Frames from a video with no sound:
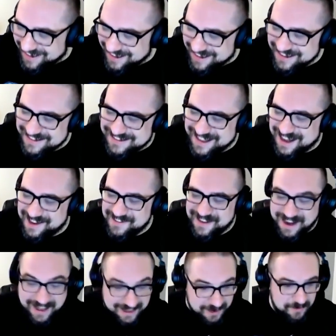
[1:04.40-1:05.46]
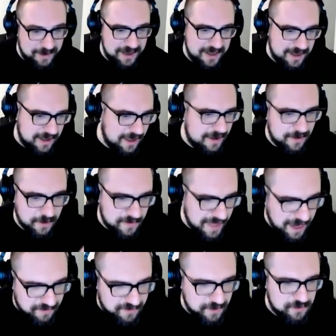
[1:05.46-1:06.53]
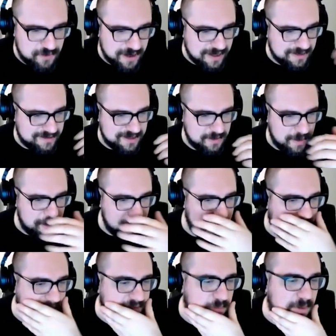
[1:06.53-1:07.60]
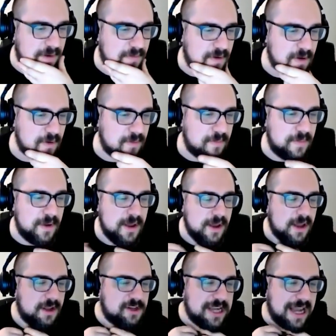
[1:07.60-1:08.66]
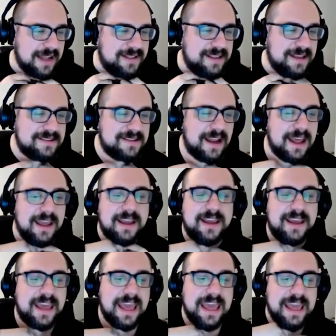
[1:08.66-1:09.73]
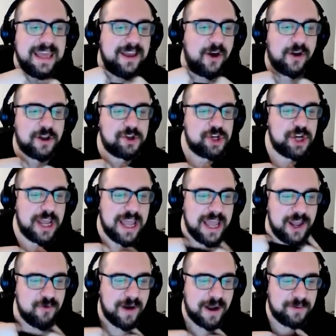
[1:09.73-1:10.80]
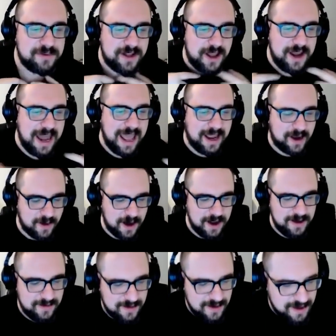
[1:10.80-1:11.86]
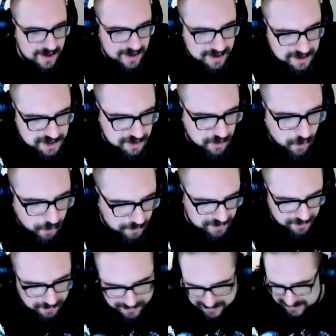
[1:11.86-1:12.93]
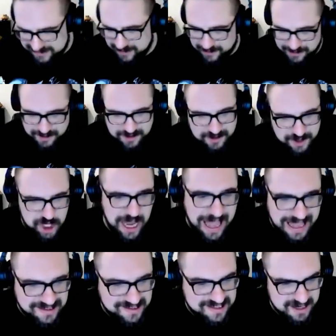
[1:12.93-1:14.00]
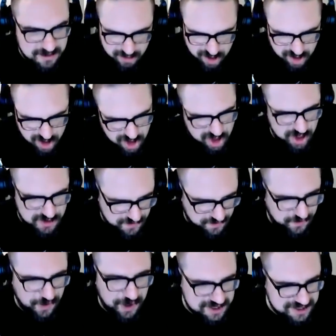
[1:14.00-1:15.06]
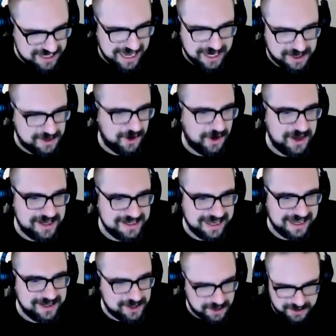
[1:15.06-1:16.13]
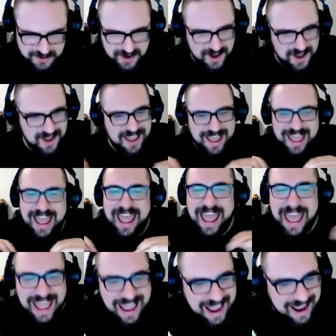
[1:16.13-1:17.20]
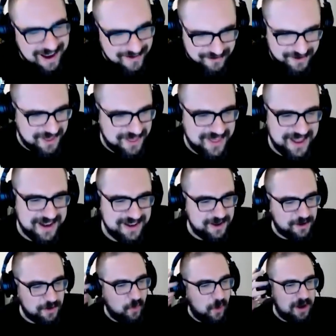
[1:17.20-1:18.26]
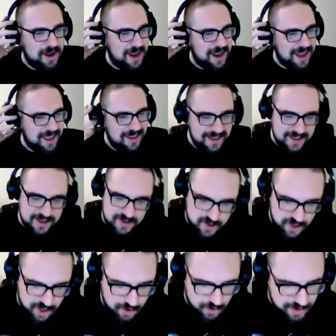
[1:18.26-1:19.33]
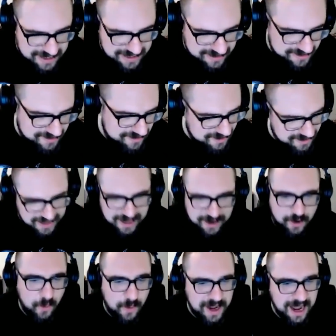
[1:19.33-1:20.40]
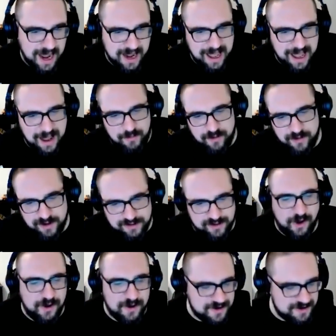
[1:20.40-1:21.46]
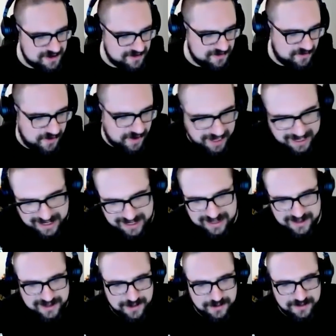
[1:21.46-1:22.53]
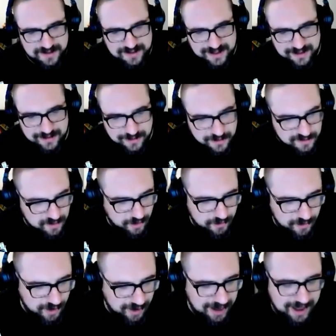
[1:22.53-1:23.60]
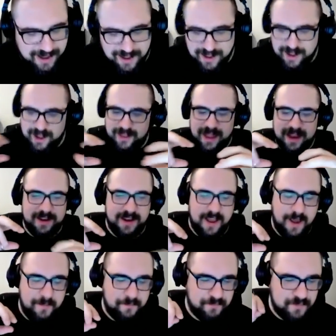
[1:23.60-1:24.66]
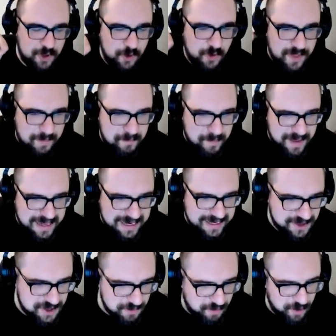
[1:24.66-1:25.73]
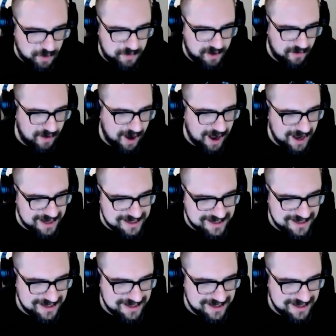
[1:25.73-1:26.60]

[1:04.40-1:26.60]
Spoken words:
is telling me like you know, they had a few drinks and they went back to her room and she had this like key on a chain around her neck, right? And she opened up this little chest and it was just full of sex toys, like just everything you could want in it. So you know, he's they're going at it hammering tongs and fucking he's using dildos on and all that. And then you know them beads you put up your ass,